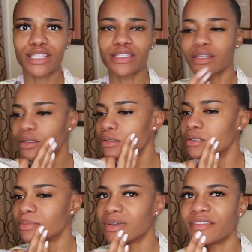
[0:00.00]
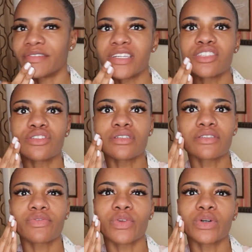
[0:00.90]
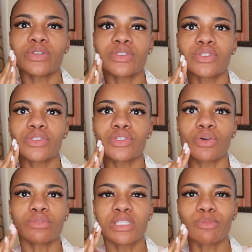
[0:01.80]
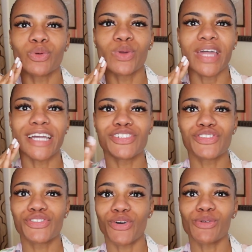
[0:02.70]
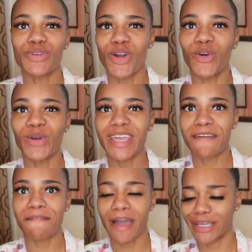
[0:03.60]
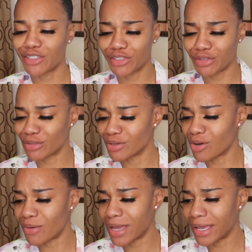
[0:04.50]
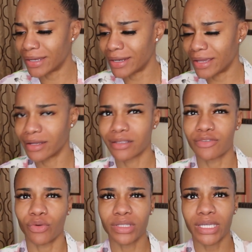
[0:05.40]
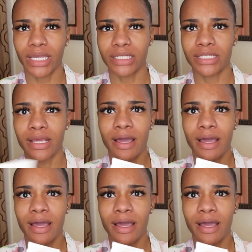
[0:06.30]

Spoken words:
so my face just feels so smooth. I just don't know if I should go ahead and exfoliate.